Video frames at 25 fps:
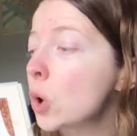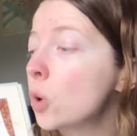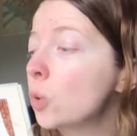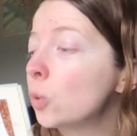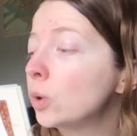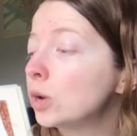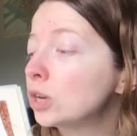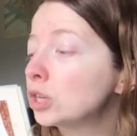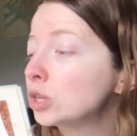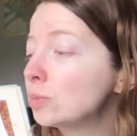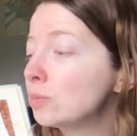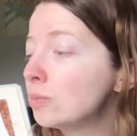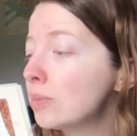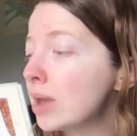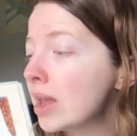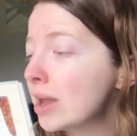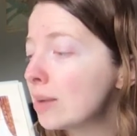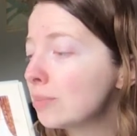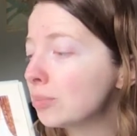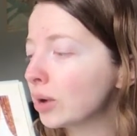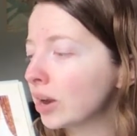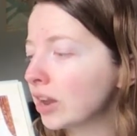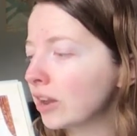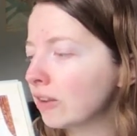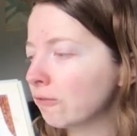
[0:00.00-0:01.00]
which may
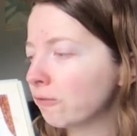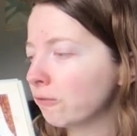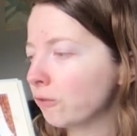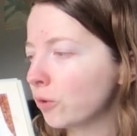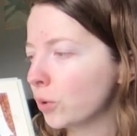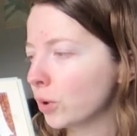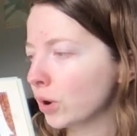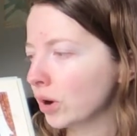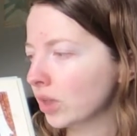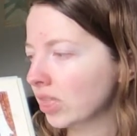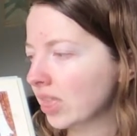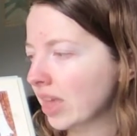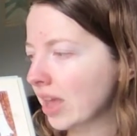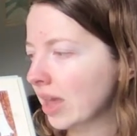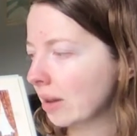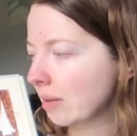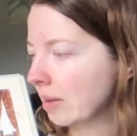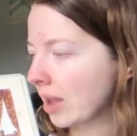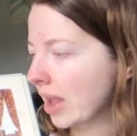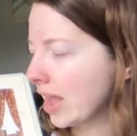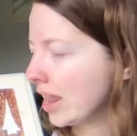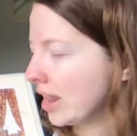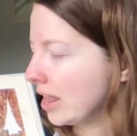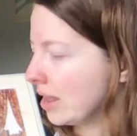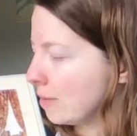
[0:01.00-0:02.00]
break forth at
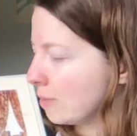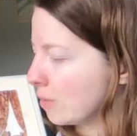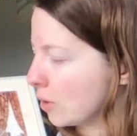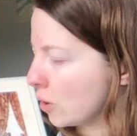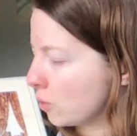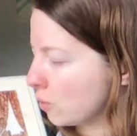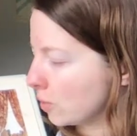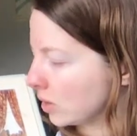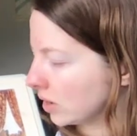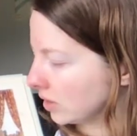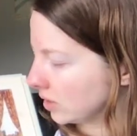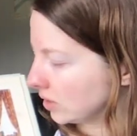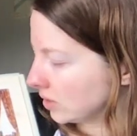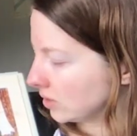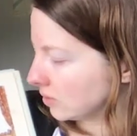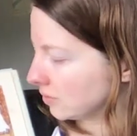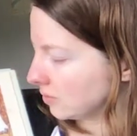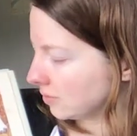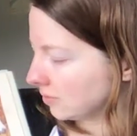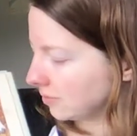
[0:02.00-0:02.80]
any moment.